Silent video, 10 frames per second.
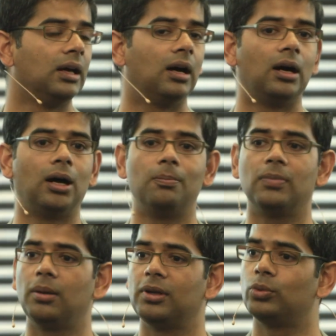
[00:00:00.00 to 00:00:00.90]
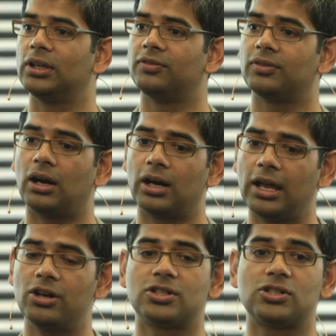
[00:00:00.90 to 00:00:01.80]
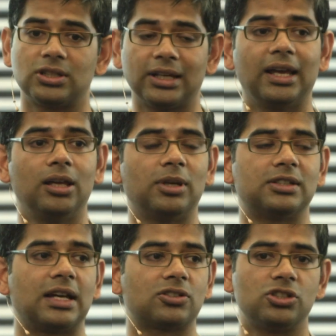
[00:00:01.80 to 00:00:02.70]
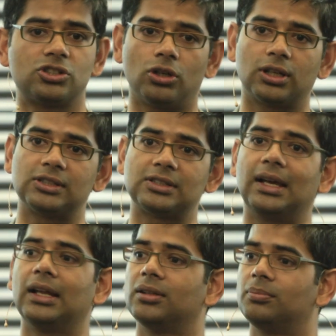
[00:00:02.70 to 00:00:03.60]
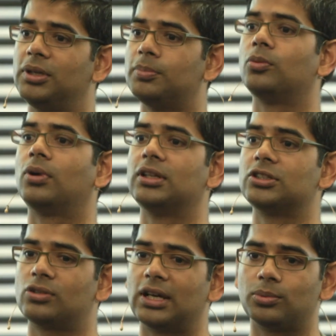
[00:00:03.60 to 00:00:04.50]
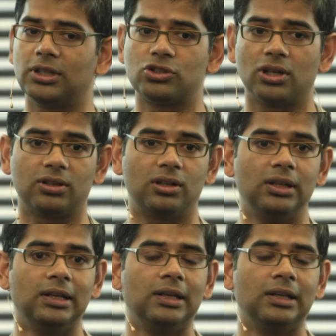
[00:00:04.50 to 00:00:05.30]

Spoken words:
Our heritage in gaming has actually taught us that people want to interact with each other.